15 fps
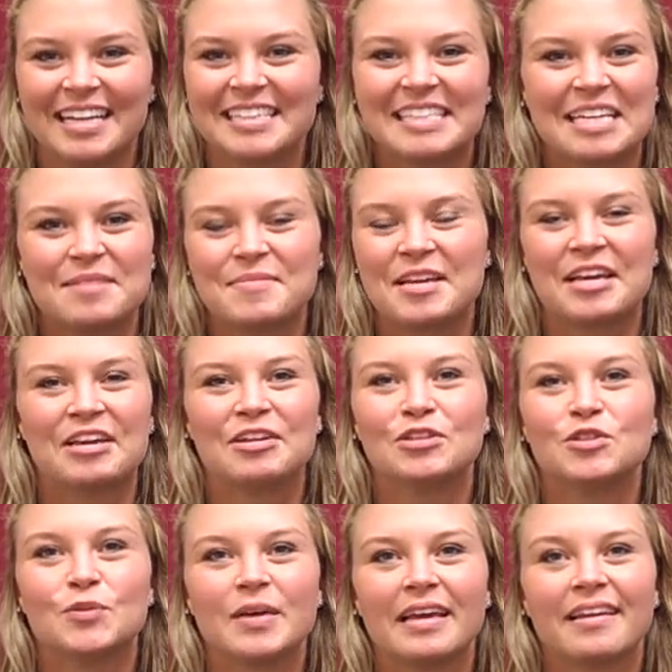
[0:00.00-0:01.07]
It's going to be a
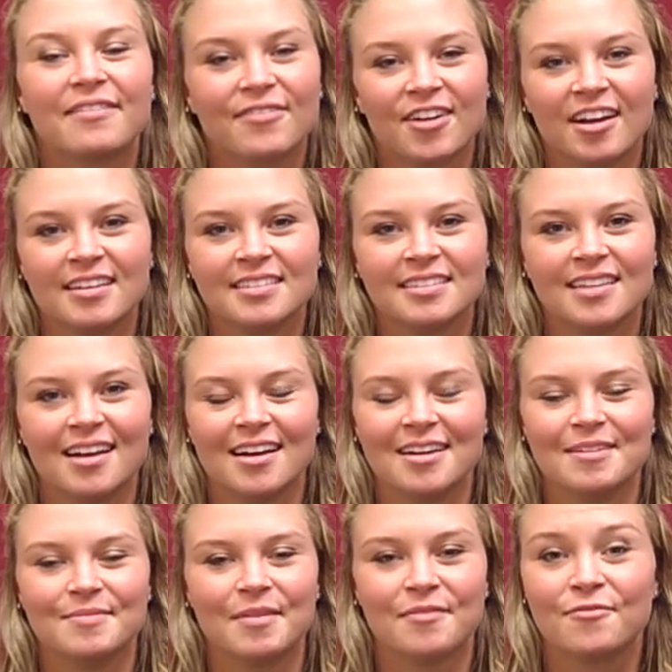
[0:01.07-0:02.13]
huge week for us.
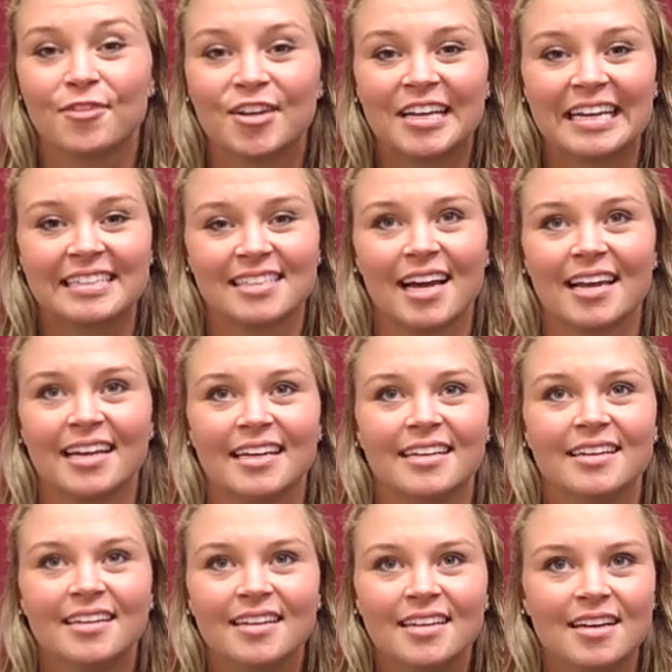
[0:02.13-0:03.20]
I'm really excited.
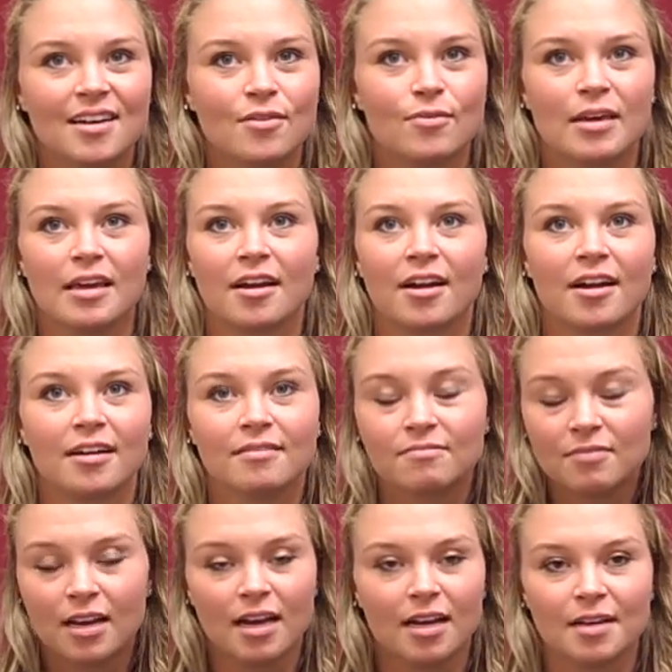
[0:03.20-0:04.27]
We are,
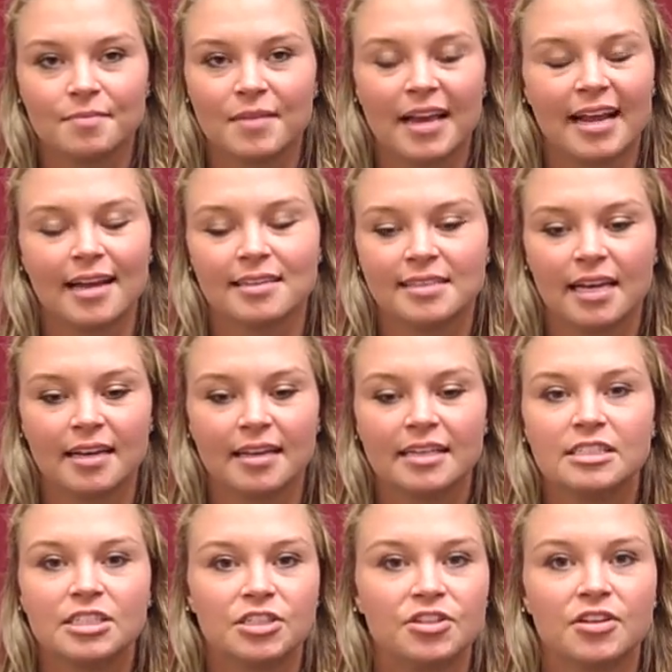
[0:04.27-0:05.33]
like I said,
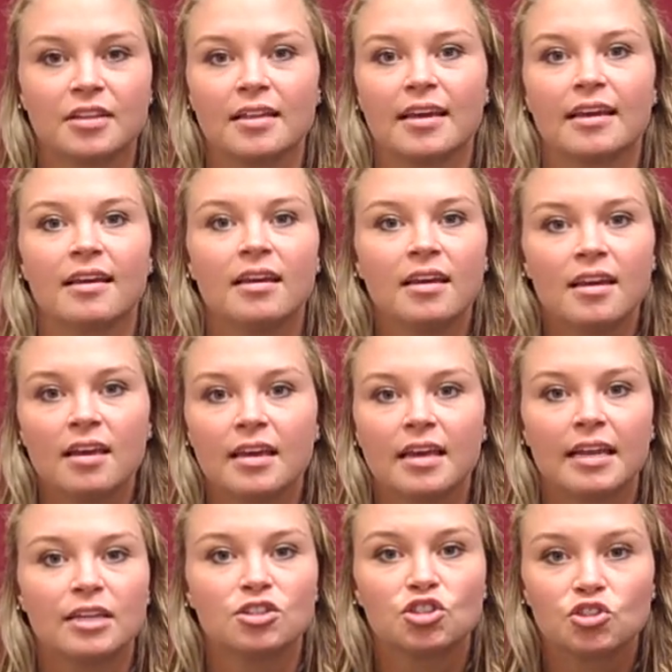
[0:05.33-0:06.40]
continually
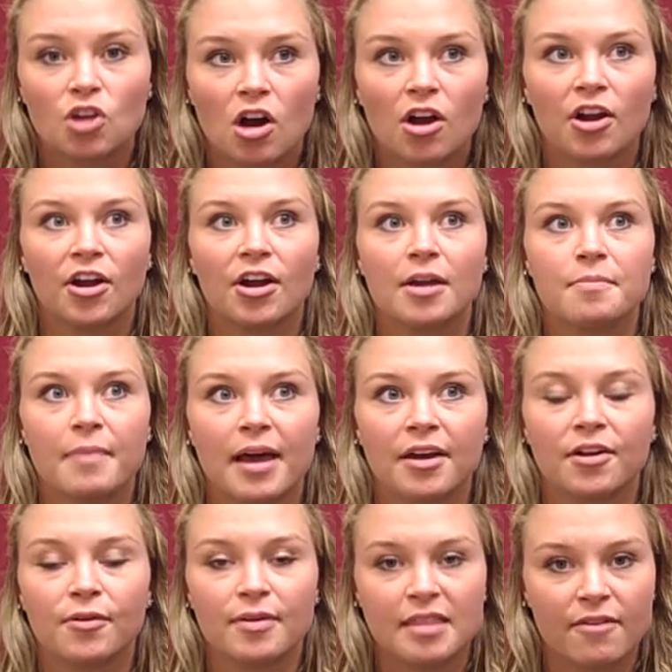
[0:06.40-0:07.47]
getting stronger and
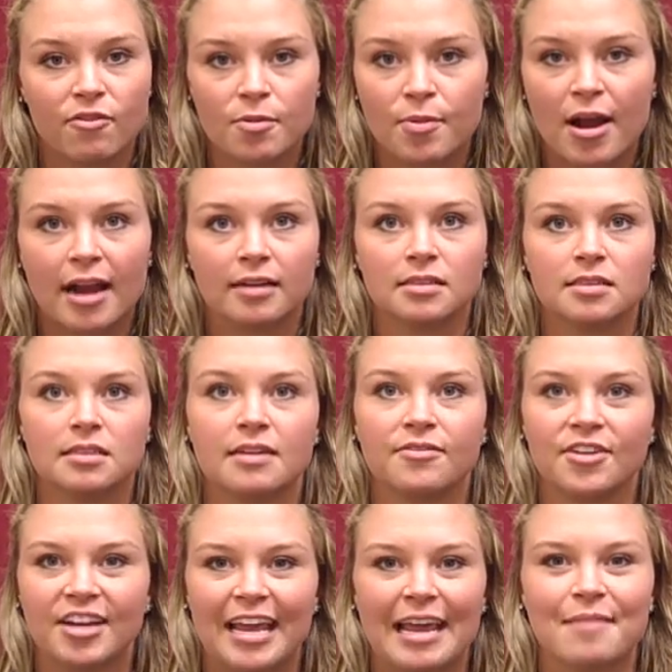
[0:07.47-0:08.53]
better with every practice and
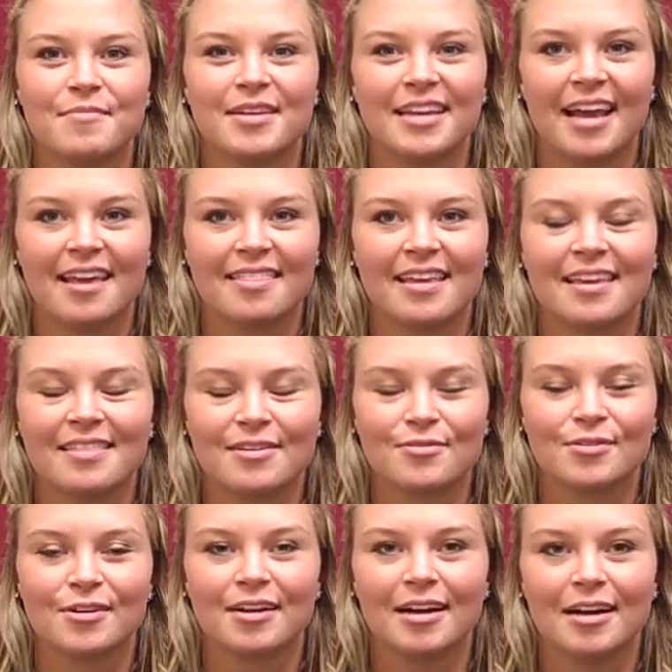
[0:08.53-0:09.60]
every game, and I think that
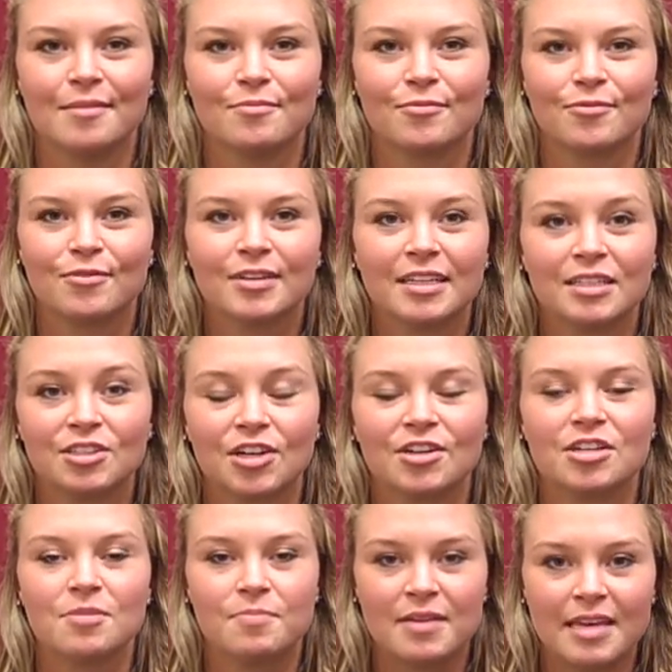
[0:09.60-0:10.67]
we're really
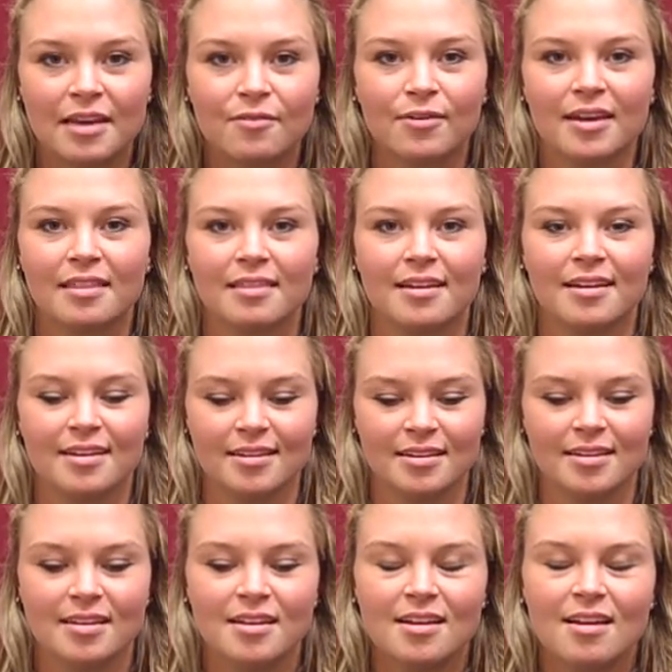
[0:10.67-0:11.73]
starting to peak with
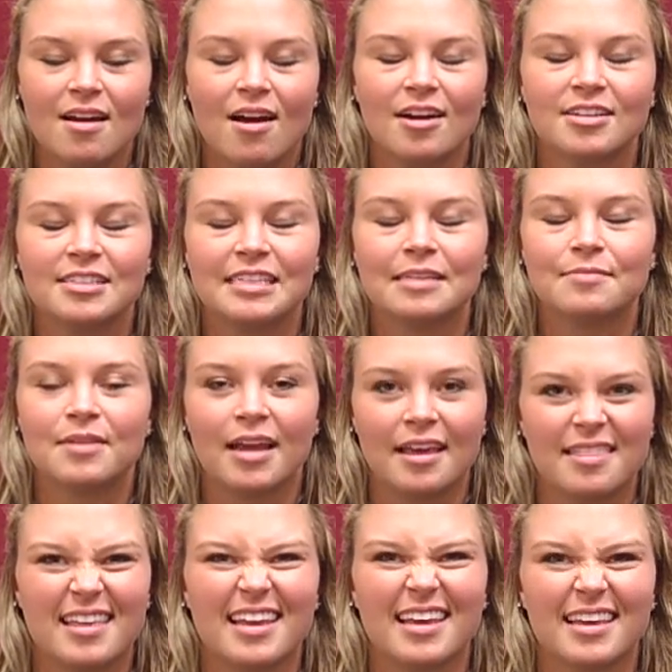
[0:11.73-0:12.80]
our team, and I
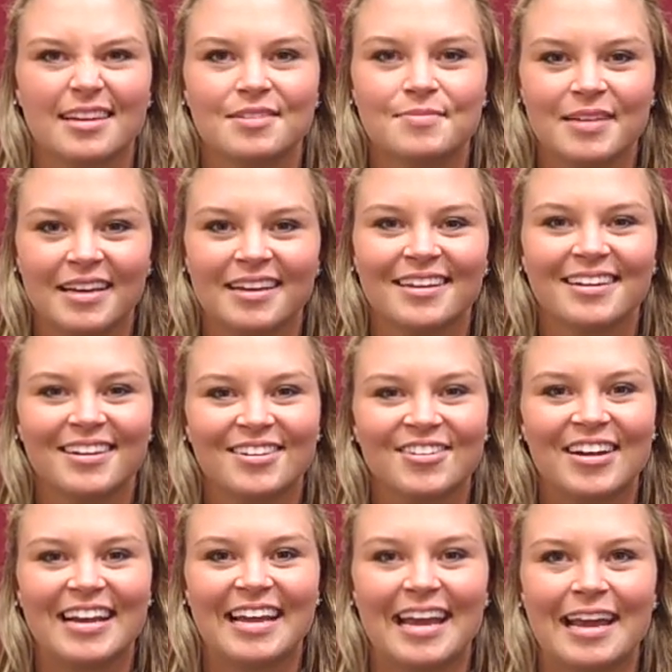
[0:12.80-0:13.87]
think it'll be a
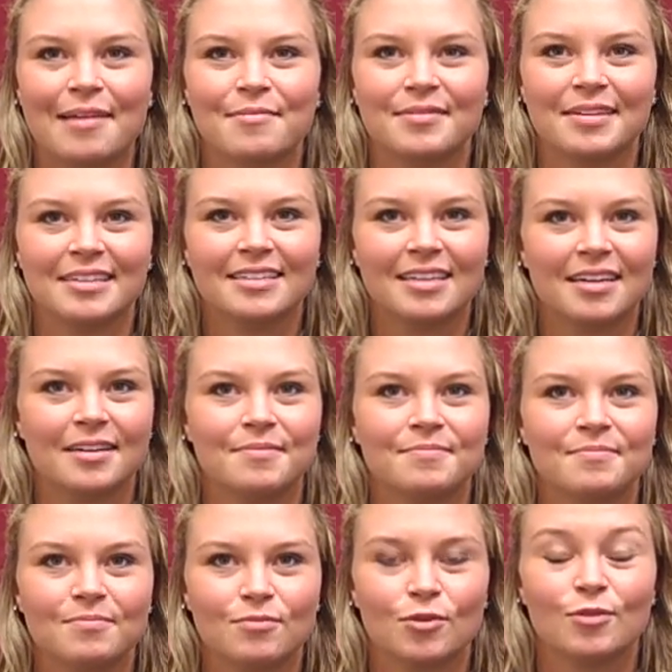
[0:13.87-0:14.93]
great game, and
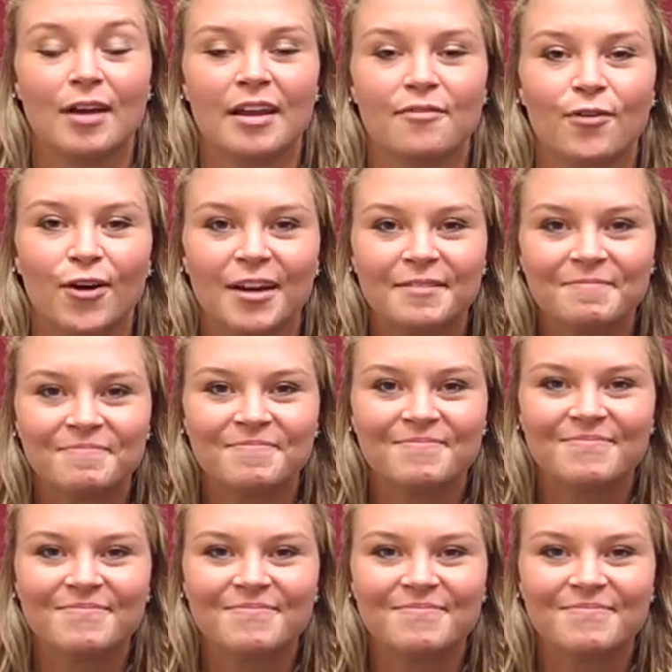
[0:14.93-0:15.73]
we're ready for it.